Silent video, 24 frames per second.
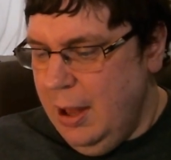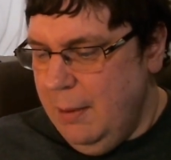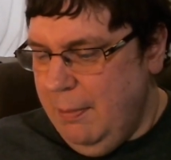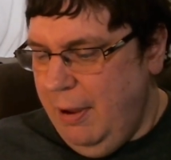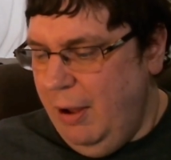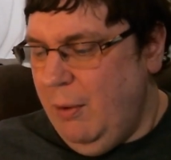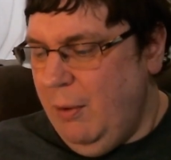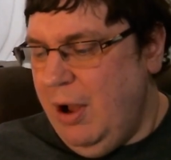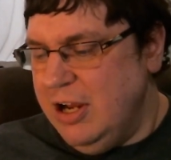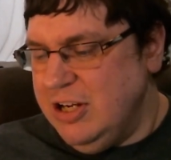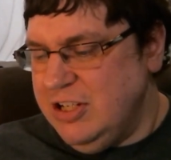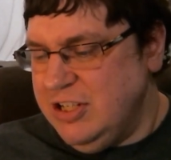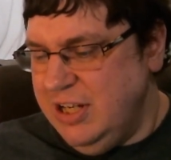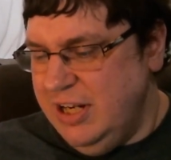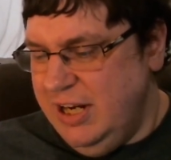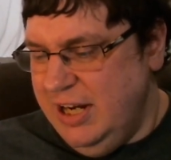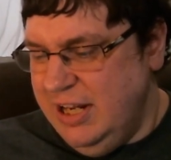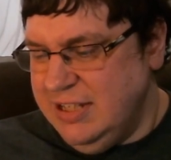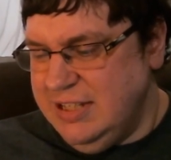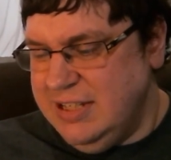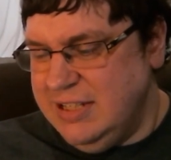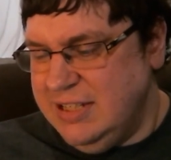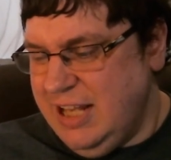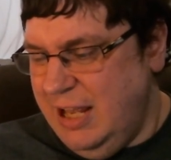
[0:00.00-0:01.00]
By washing
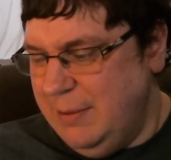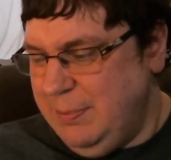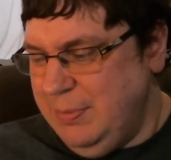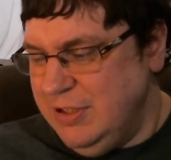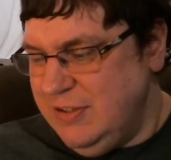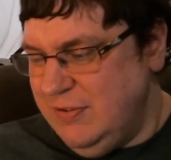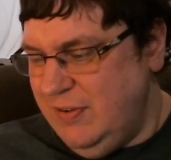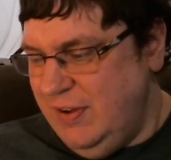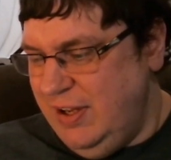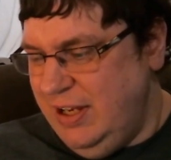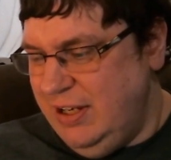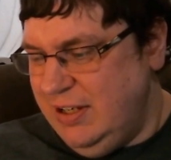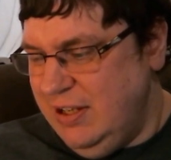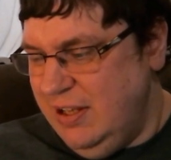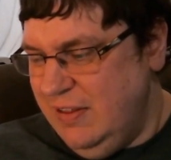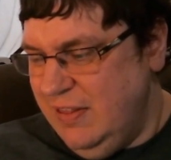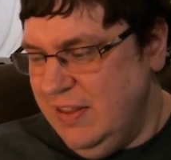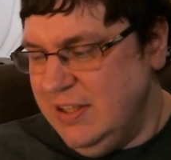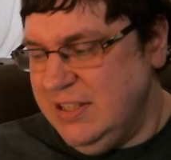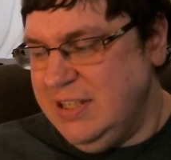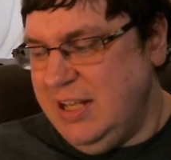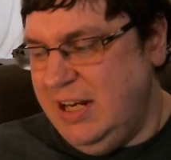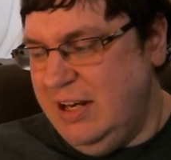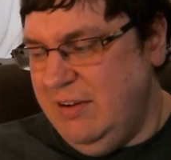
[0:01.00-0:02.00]
his disciples' feet,
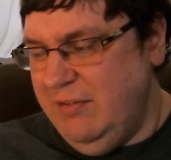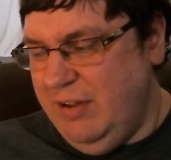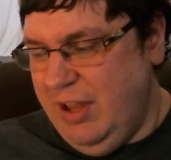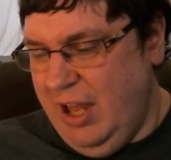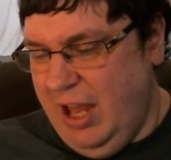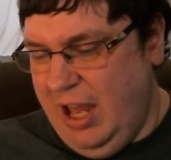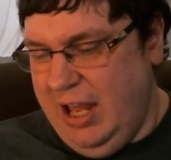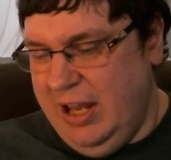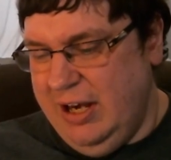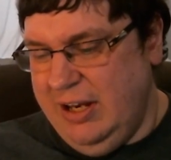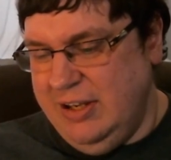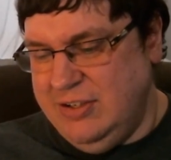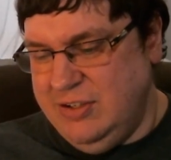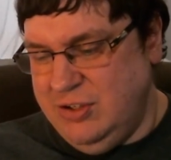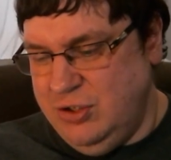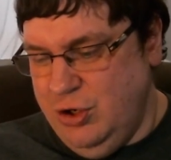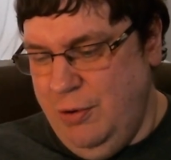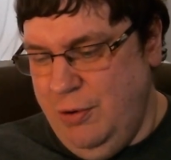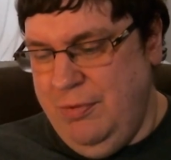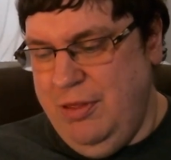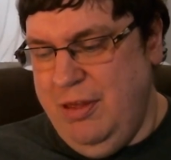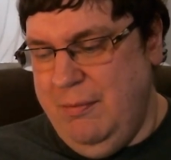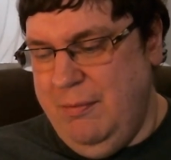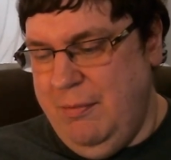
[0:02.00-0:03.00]
the Son of God
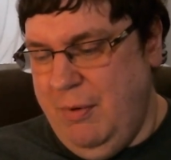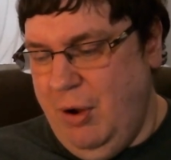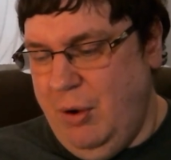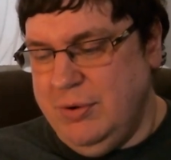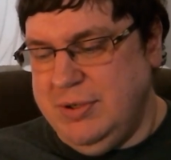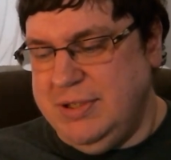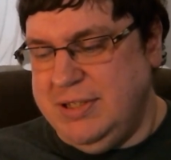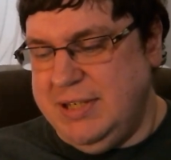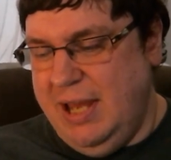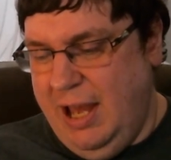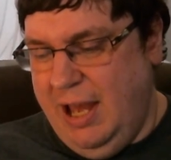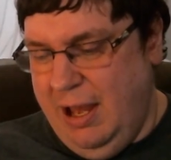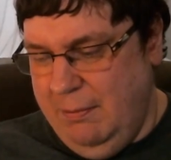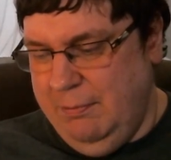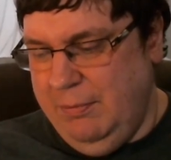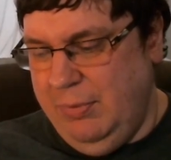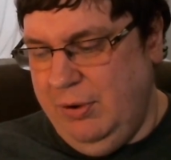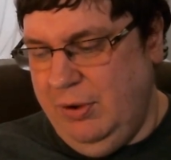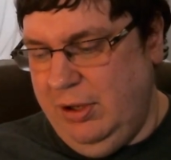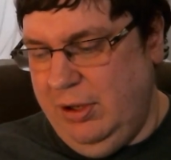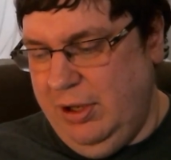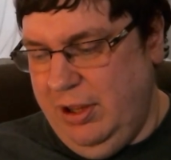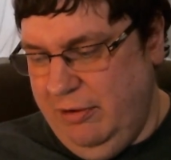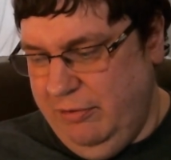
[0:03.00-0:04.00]
assumed the most
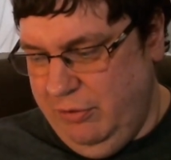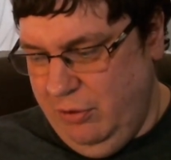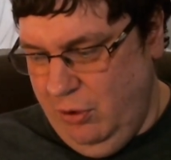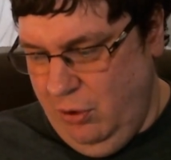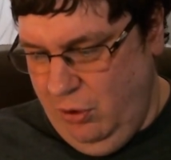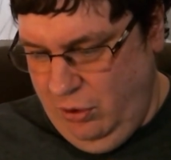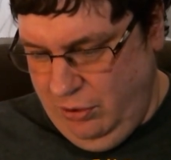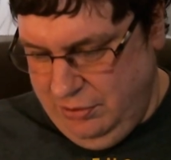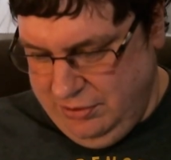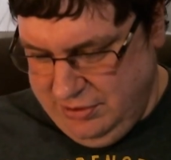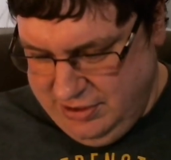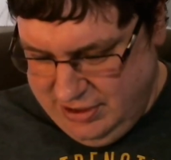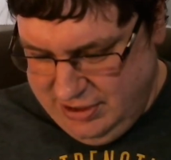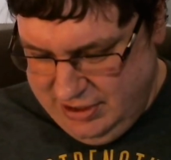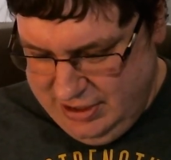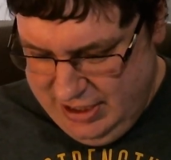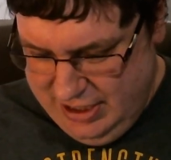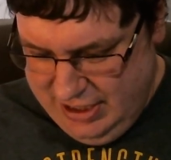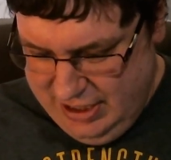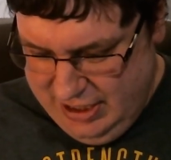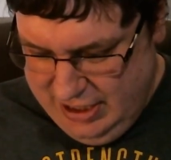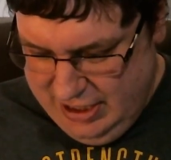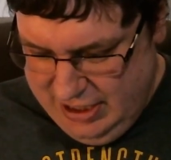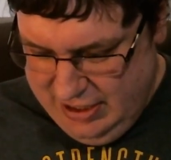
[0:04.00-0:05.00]
humble of roles.
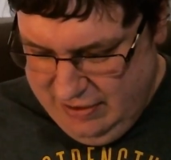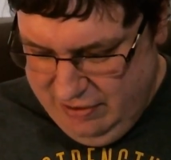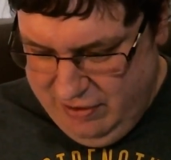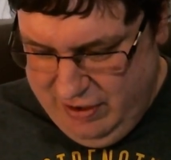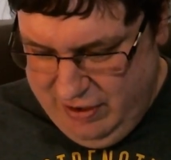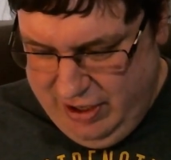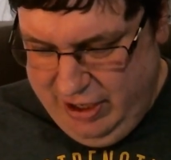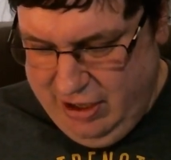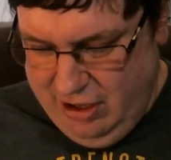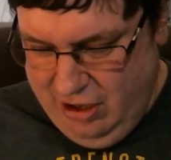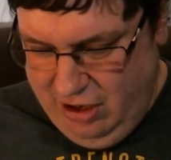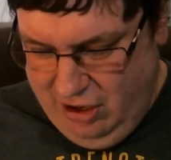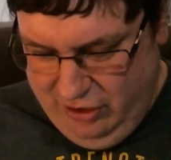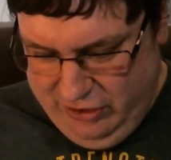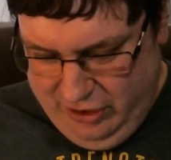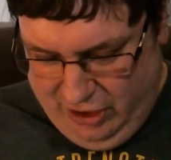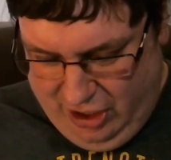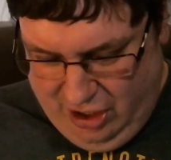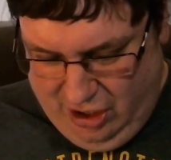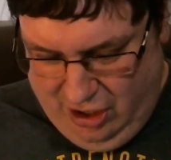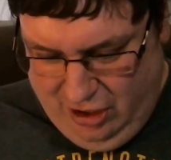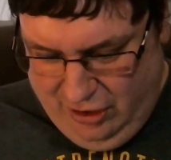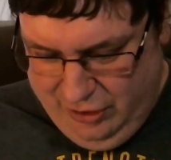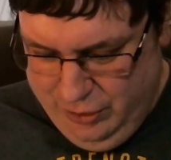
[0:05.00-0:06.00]
Then he called
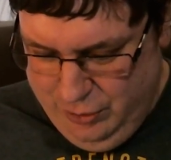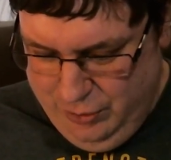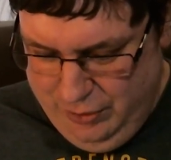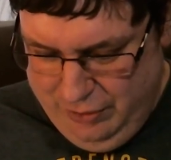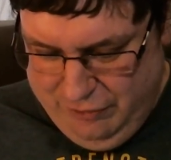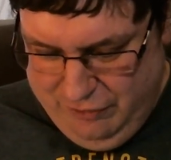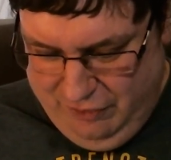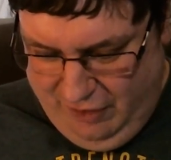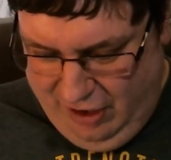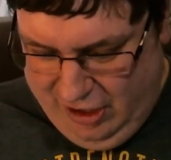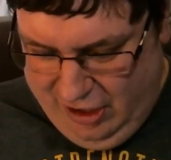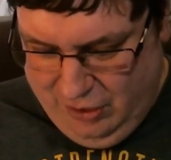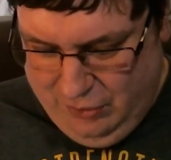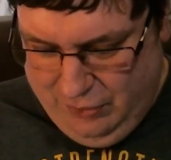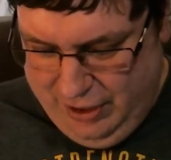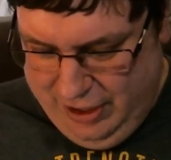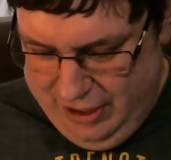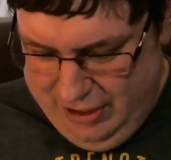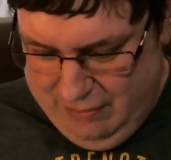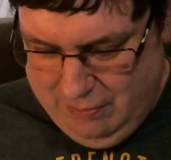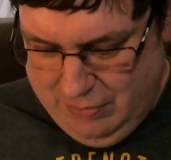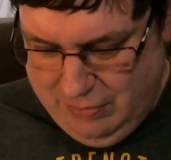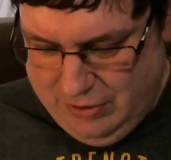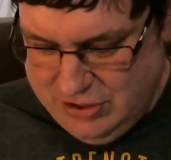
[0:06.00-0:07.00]
all who would follow
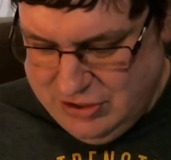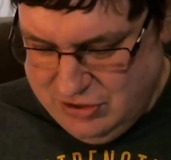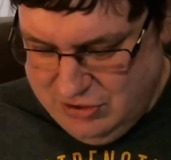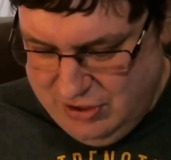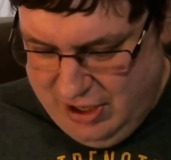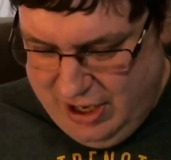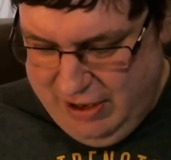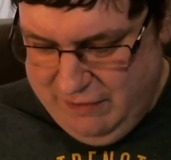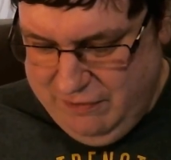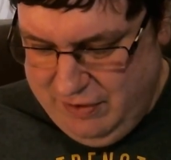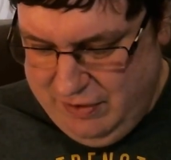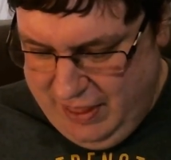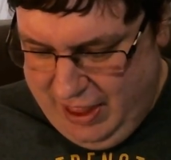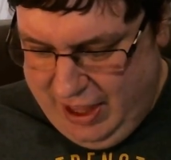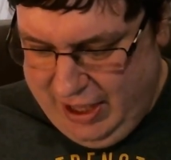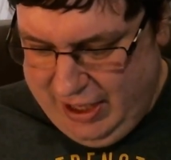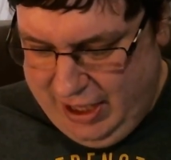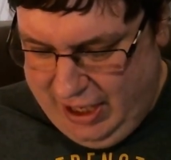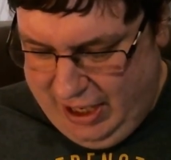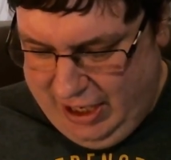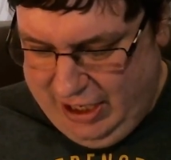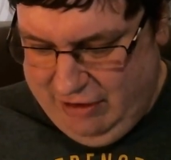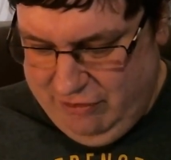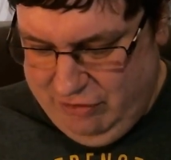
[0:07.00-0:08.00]
him to strive for
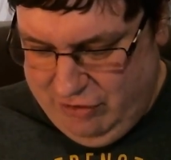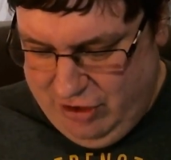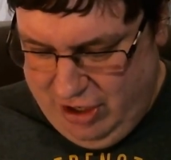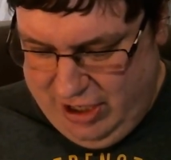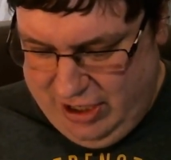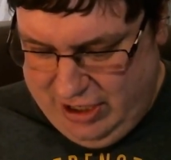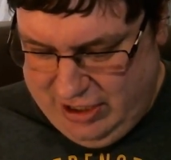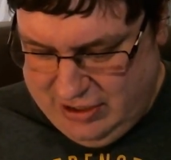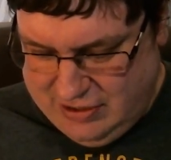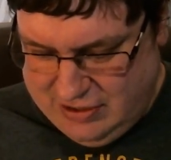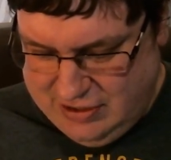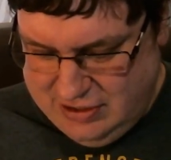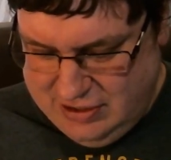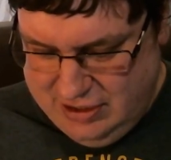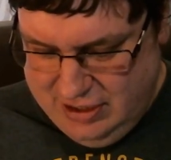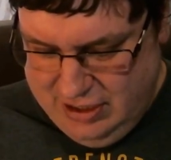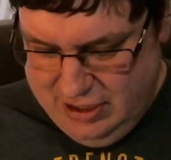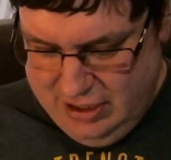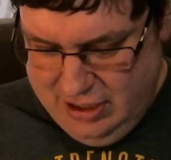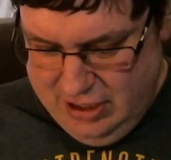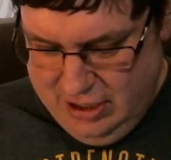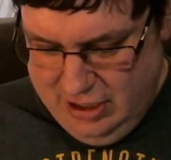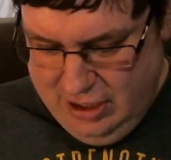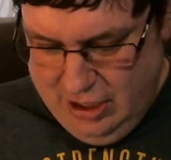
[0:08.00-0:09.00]
that kind of greatness,
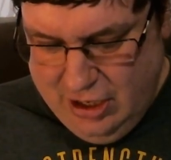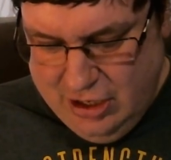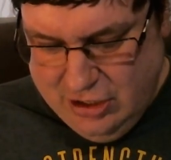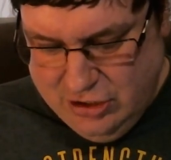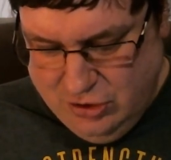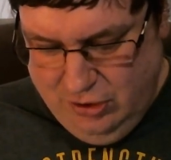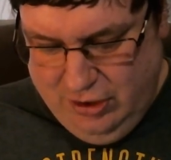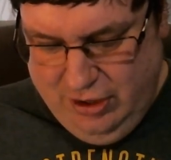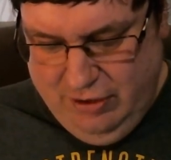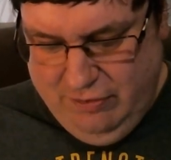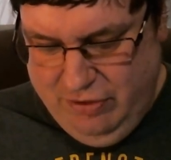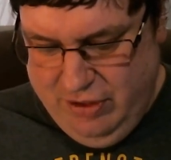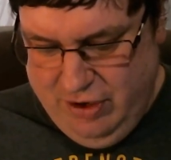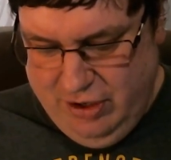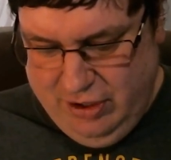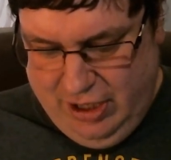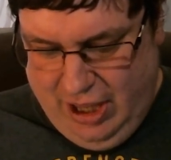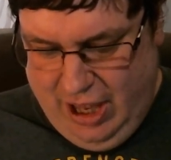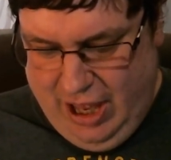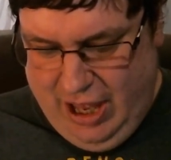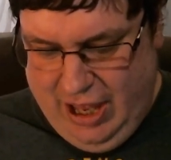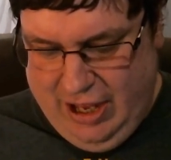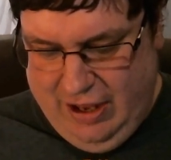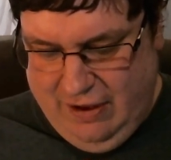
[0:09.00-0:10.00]
to live their
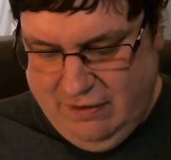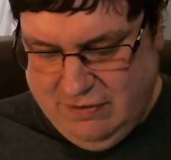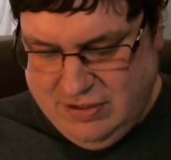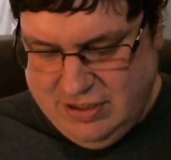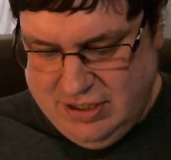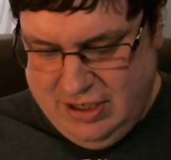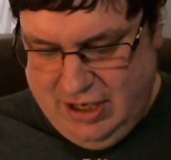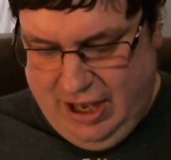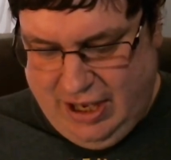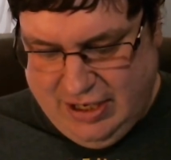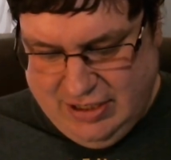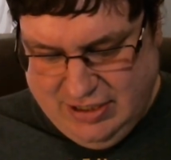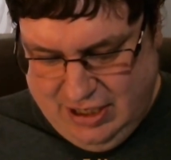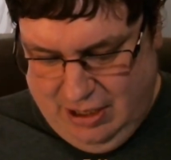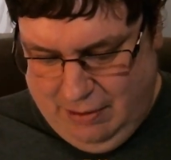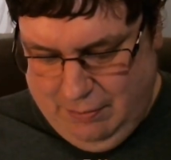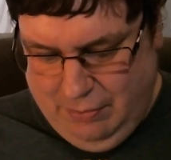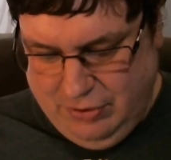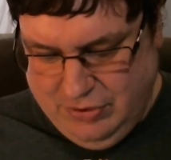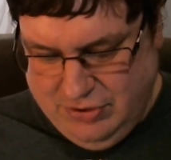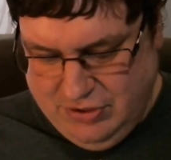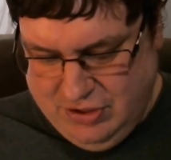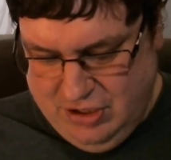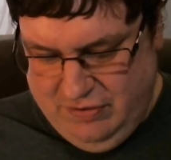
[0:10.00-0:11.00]
lives as
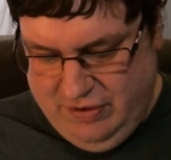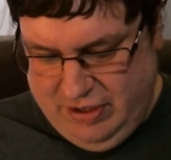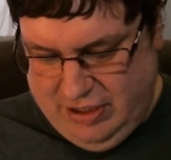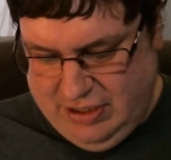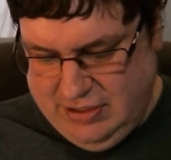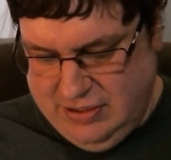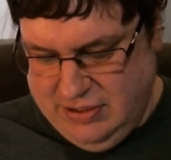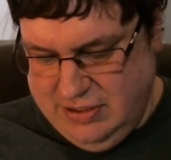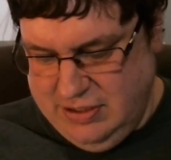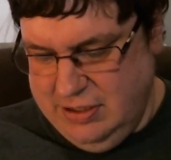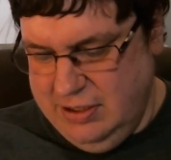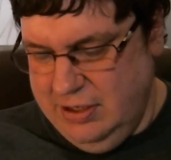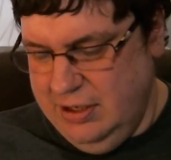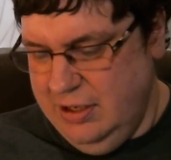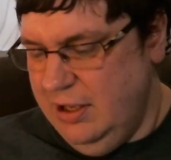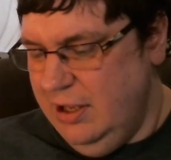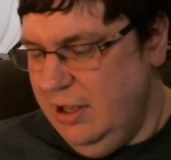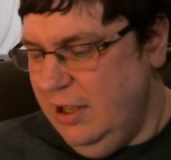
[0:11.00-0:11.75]
humble servants.